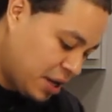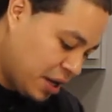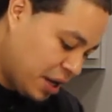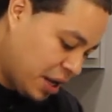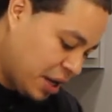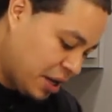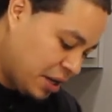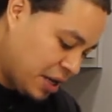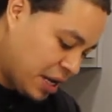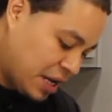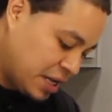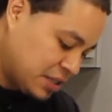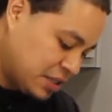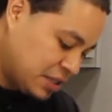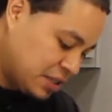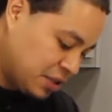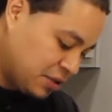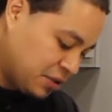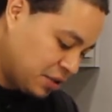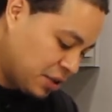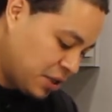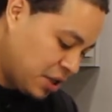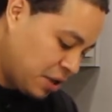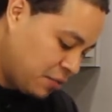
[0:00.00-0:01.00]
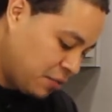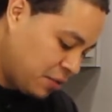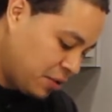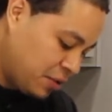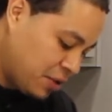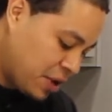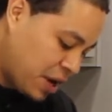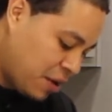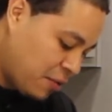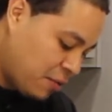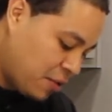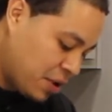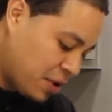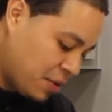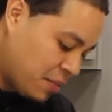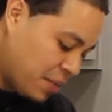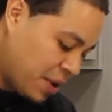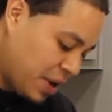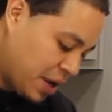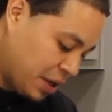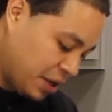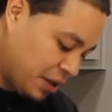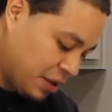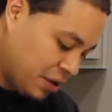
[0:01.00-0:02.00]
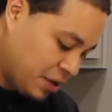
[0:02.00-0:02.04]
and that's something that we do not want to make.